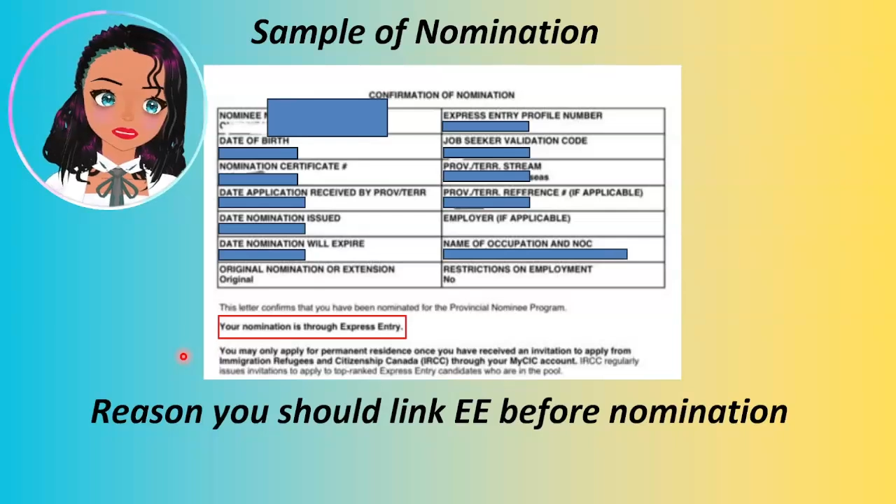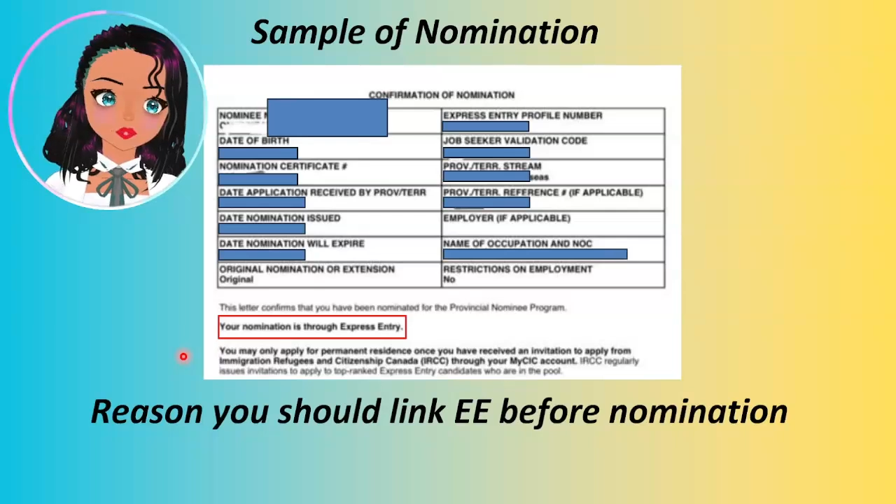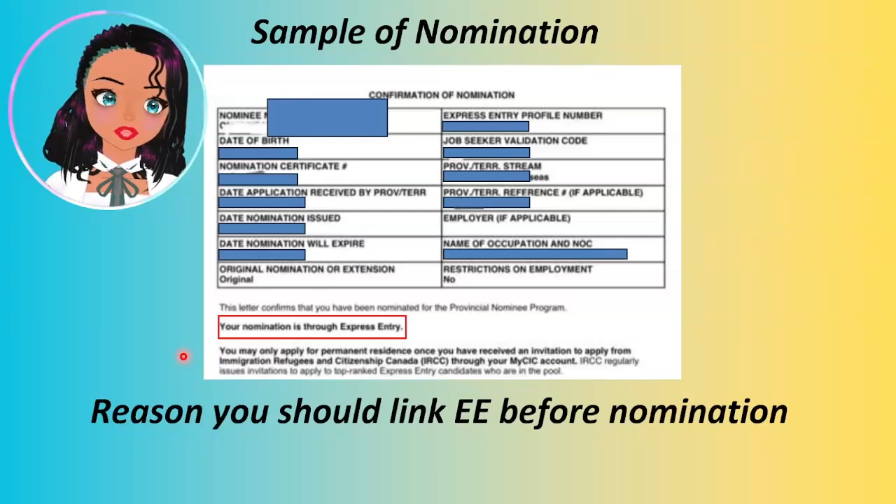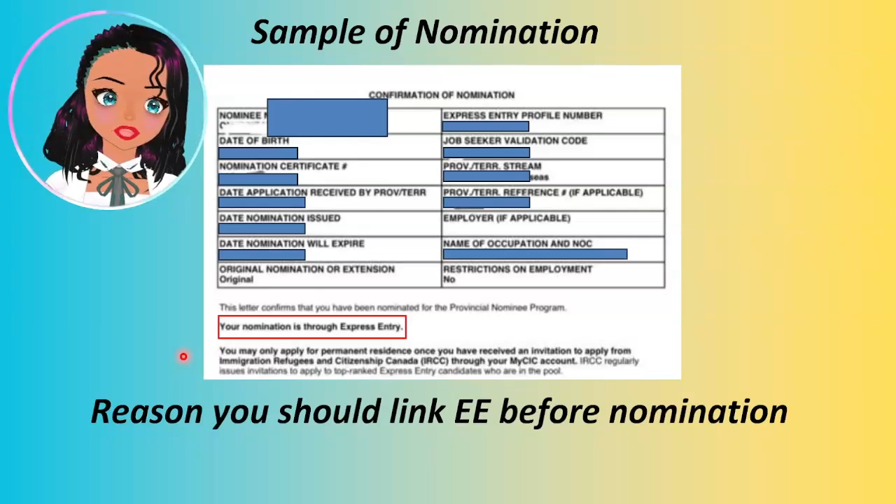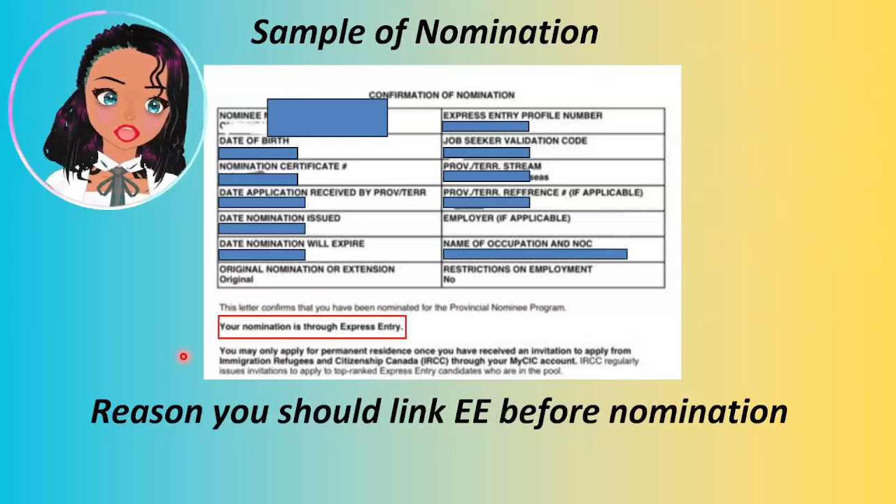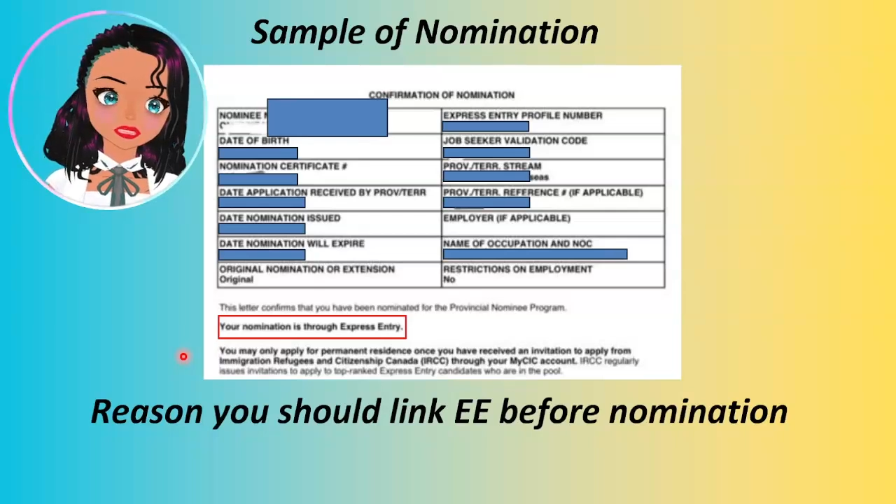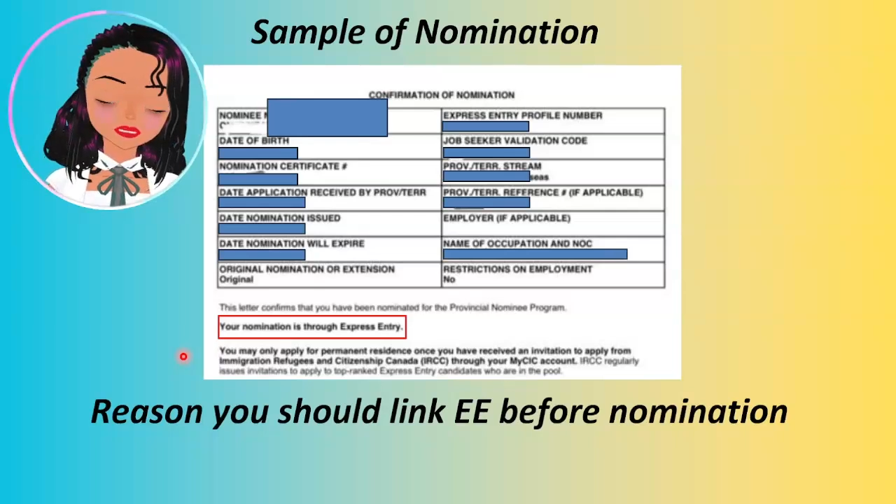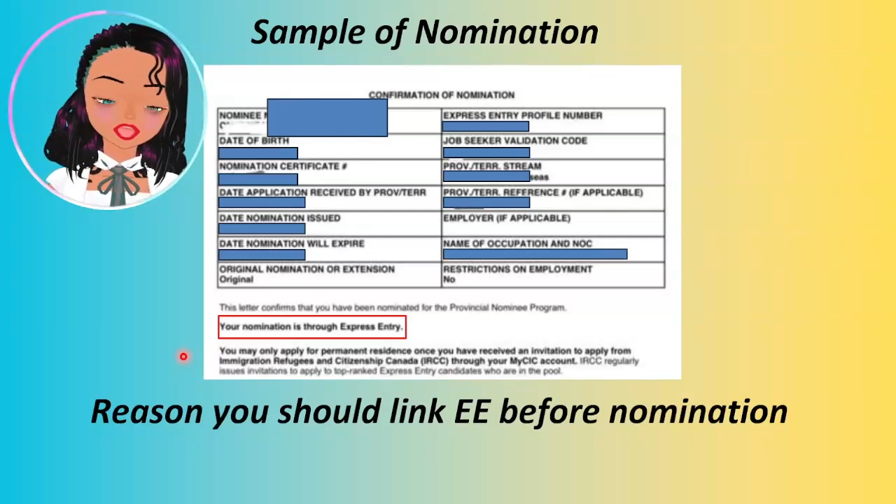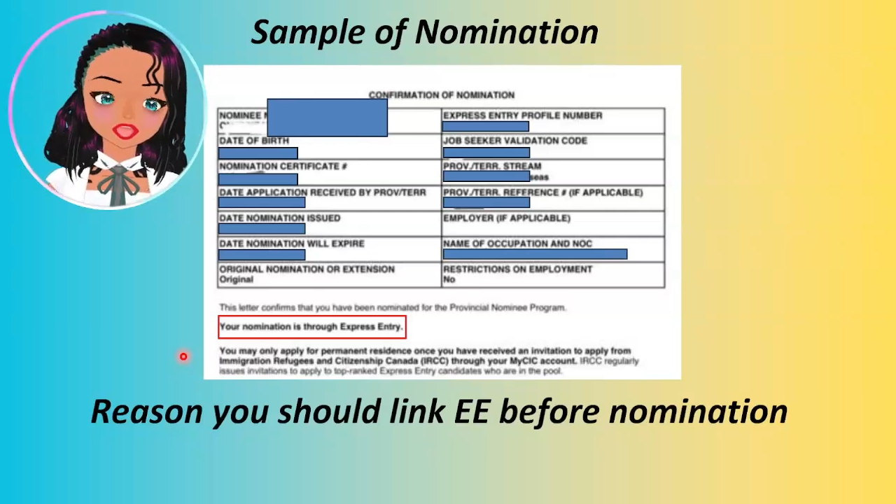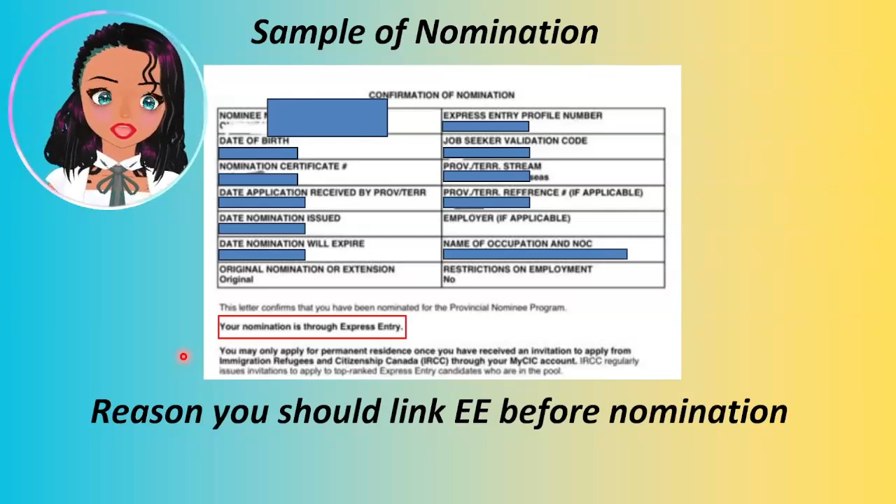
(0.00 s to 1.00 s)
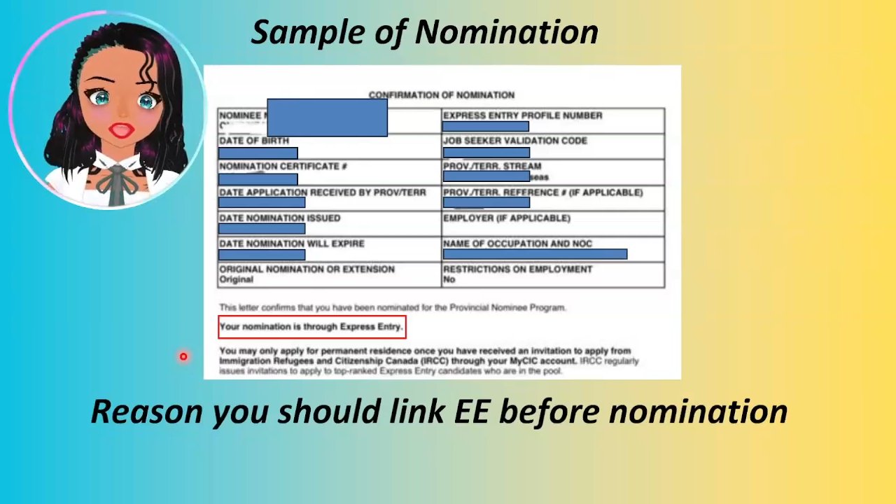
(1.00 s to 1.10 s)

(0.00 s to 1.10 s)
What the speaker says: a longer time.